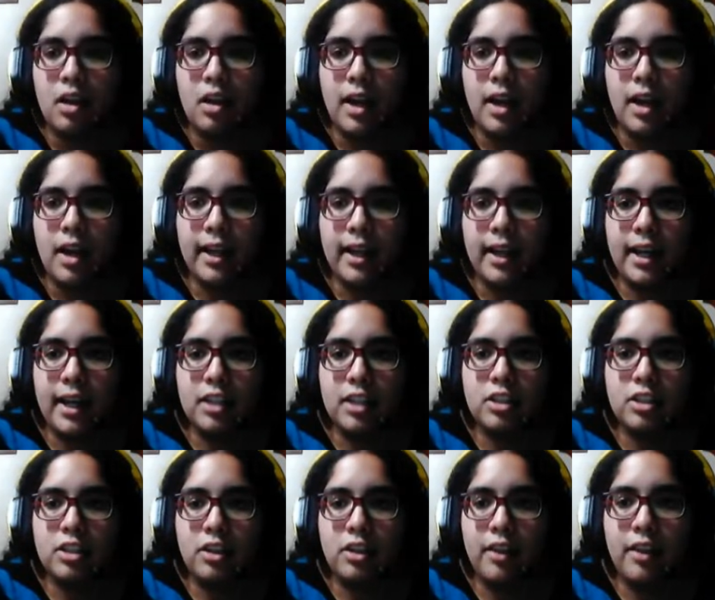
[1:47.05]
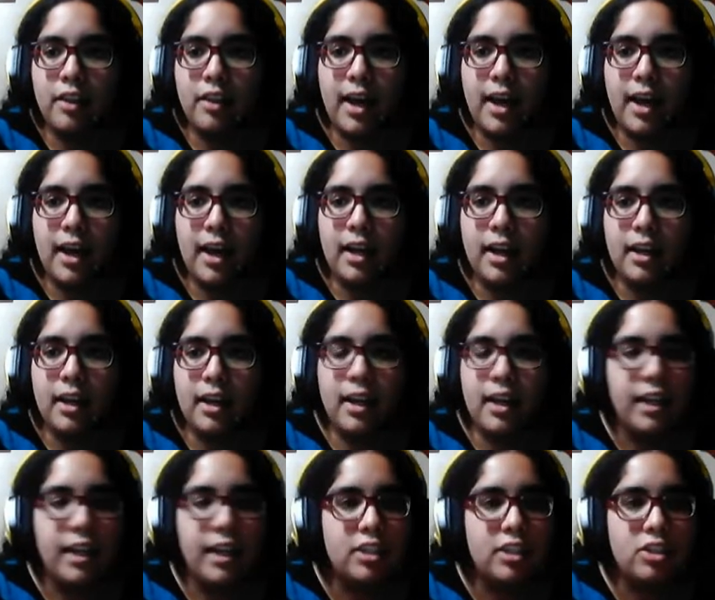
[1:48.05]
I can enter that and I
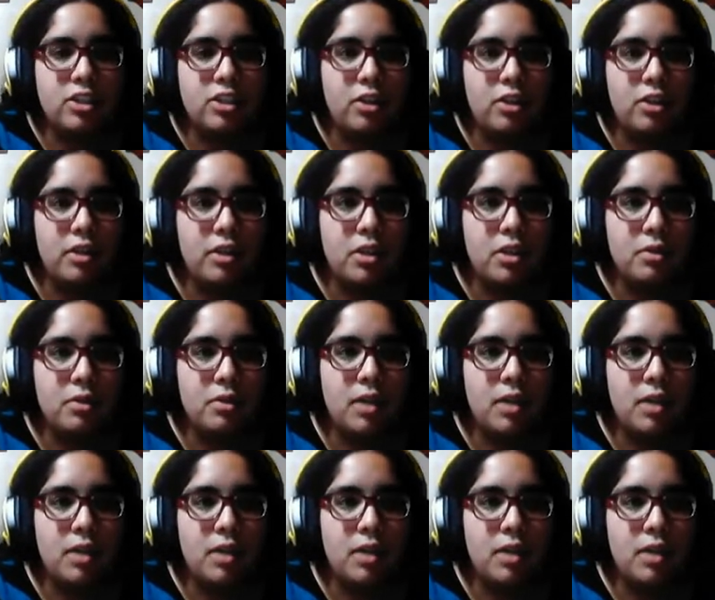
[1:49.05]
could show you